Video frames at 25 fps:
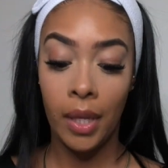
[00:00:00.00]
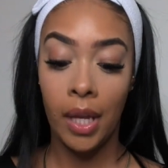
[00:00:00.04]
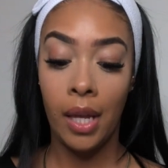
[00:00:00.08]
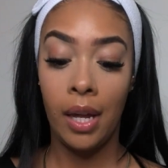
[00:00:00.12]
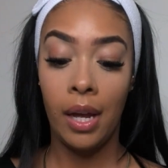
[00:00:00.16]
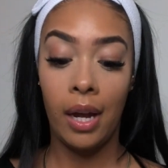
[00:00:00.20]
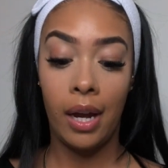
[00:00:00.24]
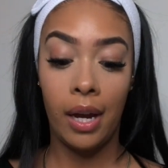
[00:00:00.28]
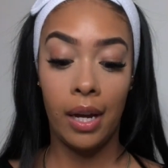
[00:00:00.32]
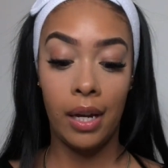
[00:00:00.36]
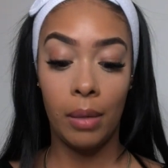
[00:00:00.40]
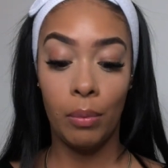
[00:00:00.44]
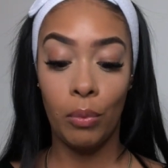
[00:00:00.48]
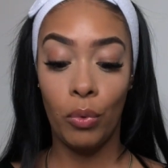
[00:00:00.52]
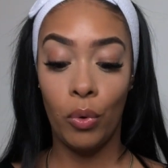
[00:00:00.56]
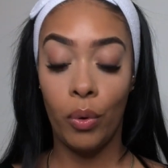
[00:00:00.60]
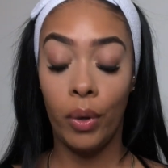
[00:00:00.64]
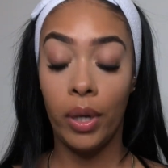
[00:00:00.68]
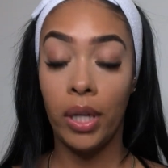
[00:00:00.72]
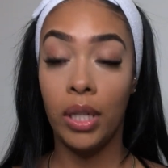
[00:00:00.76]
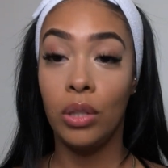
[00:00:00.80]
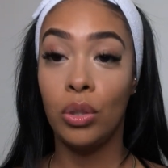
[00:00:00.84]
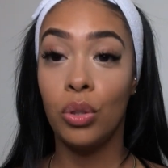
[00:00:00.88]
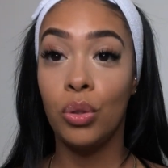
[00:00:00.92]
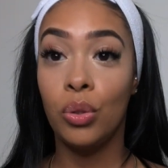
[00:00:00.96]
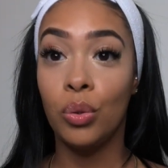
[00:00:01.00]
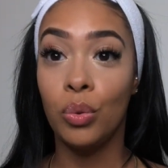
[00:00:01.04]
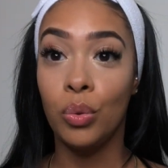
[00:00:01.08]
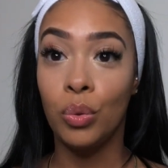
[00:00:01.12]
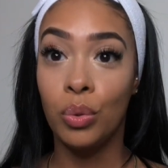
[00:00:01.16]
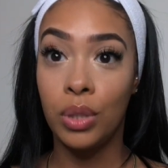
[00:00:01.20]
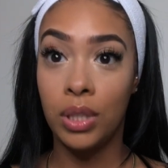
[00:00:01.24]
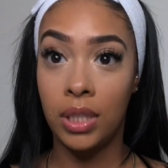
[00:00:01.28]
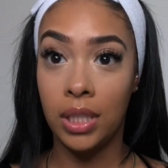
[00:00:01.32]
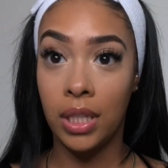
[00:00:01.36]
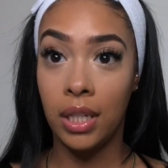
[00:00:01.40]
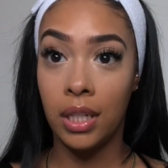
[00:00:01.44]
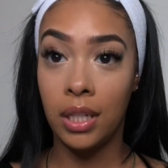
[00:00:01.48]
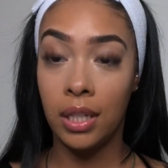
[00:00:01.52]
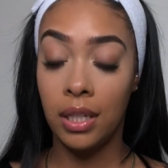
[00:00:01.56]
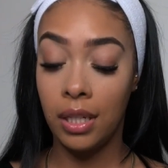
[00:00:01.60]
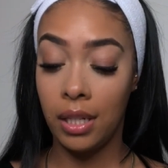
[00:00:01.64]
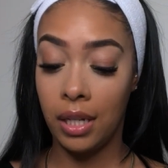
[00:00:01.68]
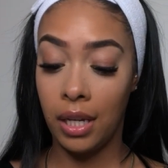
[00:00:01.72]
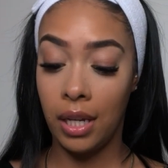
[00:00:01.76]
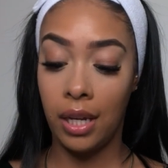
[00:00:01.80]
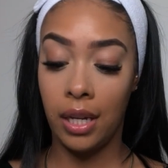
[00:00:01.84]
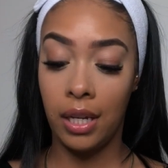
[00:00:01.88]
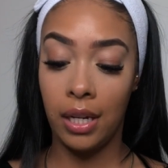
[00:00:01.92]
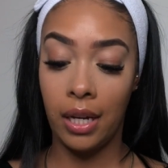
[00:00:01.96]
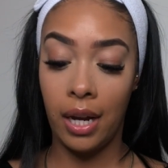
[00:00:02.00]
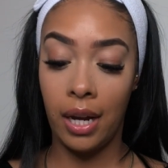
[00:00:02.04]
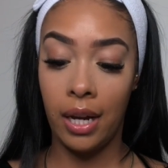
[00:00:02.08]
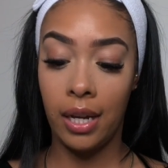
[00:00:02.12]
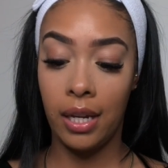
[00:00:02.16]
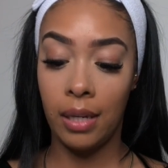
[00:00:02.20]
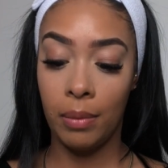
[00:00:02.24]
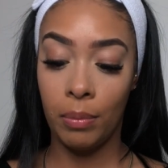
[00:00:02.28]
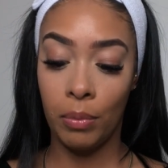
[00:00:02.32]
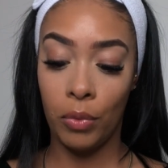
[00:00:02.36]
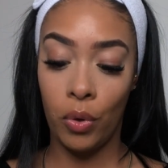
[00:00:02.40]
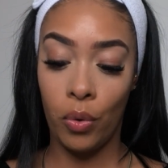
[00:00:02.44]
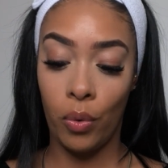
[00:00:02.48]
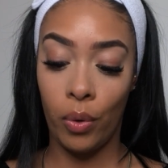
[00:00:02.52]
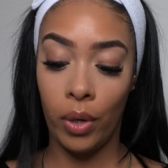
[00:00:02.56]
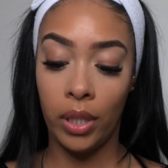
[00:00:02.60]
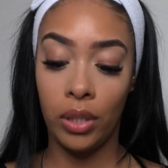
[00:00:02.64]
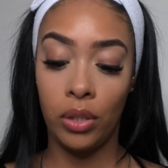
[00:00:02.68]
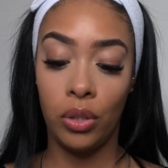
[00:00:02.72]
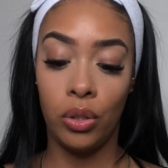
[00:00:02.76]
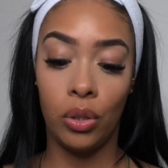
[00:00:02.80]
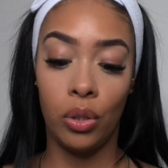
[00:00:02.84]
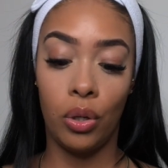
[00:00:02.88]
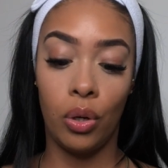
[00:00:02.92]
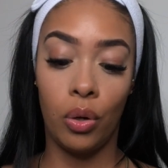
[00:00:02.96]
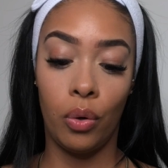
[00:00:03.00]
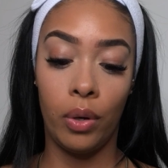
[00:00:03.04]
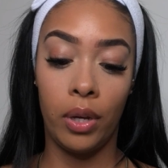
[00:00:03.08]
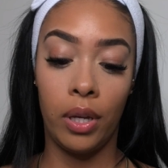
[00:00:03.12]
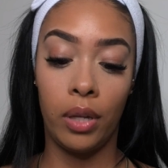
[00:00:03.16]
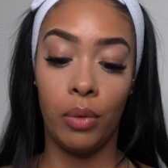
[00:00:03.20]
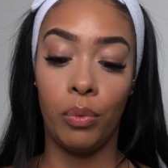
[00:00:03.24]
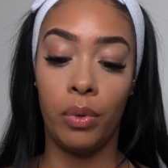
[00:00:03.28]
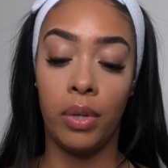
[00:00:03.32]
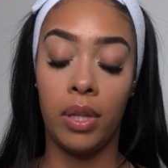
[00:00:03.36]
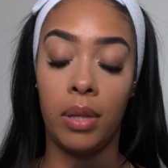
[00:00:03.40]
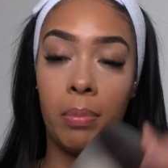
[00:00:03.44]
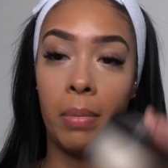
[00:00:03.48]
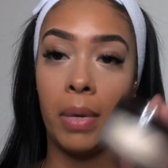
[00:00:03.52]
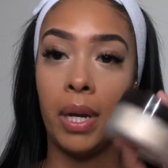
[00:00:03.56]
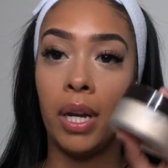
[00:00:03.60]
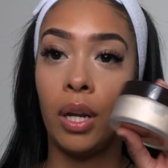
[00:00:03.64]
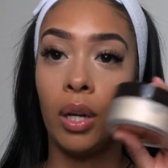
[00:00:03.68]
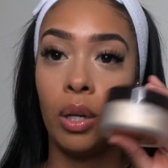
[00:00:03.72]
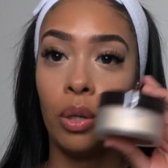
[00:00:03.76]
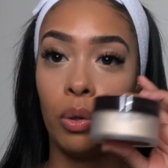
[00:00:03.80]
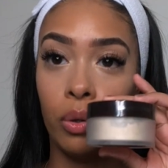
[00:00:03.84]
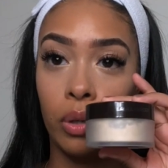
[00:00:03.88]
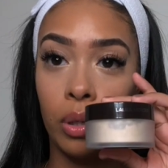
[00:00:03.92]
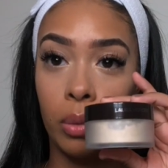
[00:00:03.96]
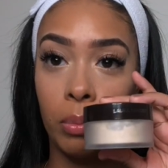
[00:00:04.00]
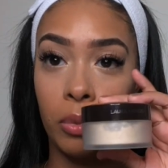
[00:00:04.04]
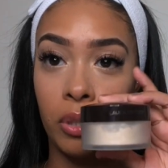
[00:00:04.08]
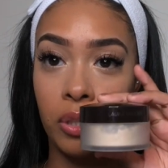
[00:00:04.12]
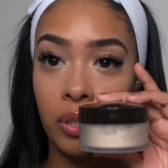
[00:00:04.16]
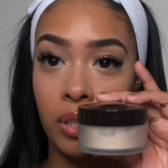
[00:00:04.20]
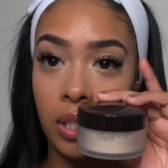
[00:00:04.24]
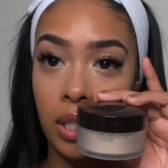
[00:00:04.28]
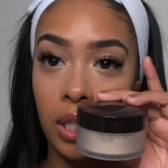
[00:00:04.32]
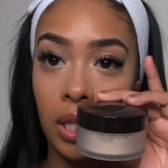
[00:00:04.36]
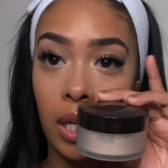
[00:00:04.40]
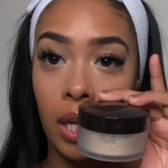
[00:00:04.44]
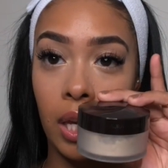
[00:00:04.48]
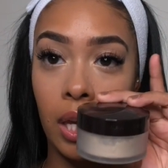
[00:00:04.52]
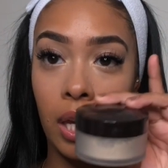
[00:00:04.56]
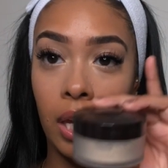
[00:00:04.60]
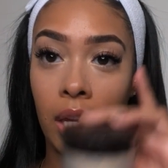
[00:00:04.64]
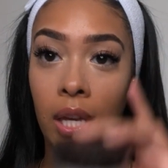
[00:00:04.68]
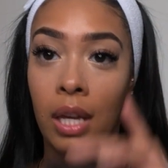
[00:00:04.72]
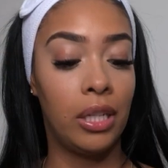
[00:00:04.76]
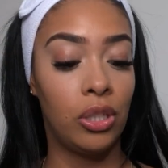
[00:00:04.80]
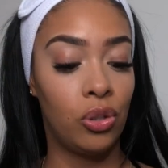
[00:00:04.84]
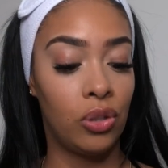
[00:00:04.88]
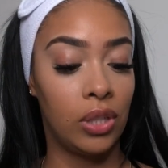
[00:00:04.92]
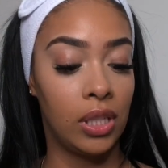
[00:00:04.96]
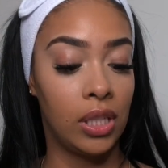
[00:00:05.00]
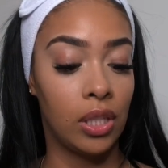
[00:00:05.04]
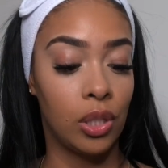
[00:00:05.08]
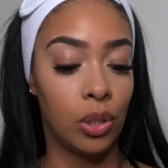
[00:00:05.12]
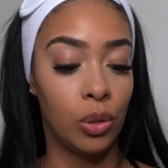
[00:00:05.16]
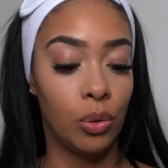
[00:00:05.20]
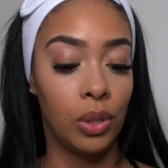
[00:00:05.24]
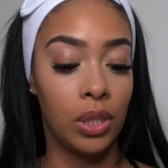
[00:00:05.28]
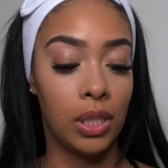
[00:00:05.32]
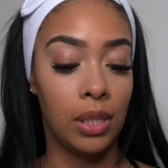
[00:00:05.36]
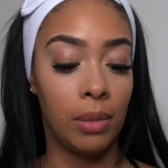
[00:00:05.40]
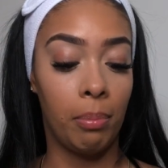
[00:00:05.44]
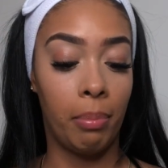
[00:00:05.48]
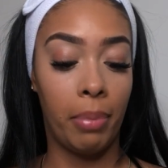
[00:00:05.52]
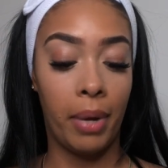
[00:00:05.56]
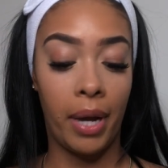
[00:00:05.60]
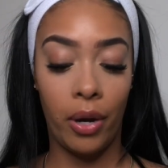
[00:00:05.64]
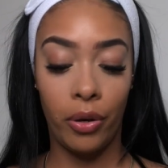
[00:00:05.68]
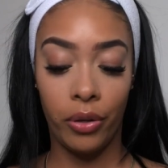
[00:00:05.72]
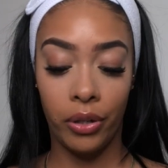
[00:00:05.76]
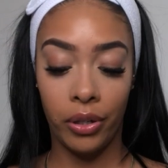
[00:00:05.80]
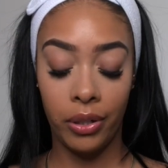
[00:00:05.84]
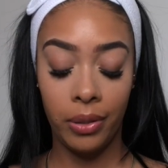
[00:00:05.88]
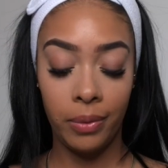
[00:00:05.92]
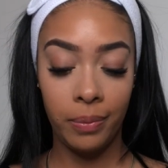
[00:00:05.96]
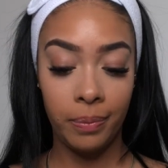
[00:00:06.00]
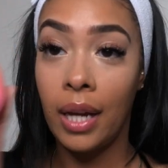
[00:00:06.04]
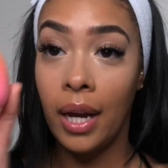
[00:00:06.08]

I am going to set it, and I am going to go in with my Mercier translucent powder.